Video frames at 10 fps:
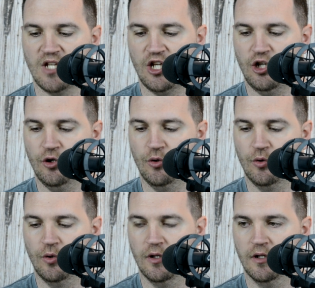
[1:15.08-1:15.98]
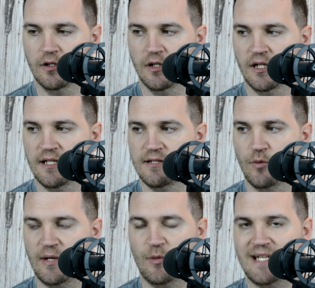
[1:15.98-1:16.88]
you
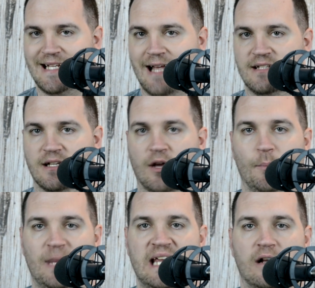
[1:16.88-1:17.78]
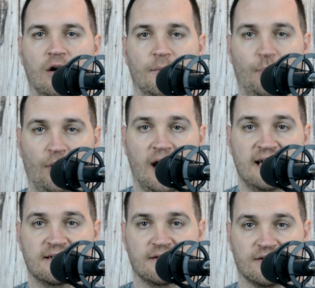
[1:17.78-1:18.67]
we, we tend to compete on
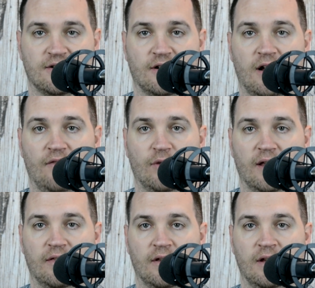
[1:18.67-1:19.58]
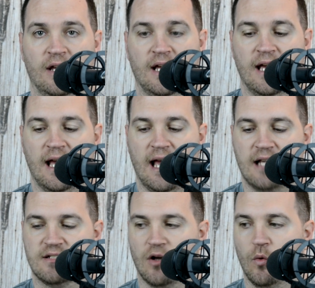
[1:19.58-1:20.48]
price to start off with.
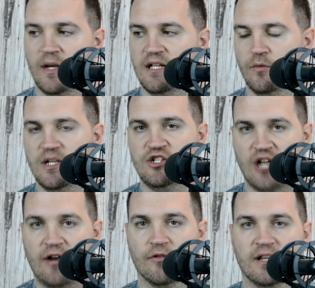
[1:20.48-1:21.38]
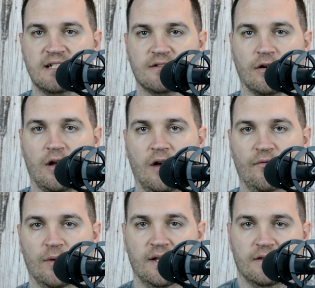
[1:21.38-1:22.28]
And so we, we generally start
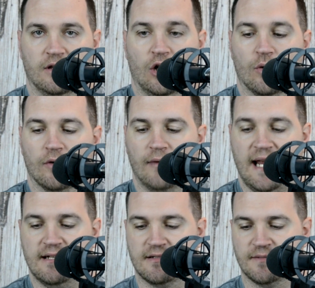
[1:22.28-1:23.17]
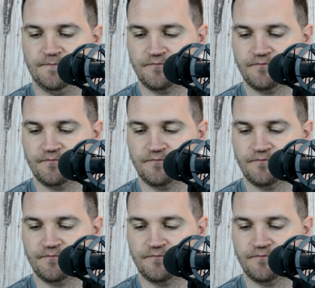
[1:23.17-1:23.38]
off with lower rates.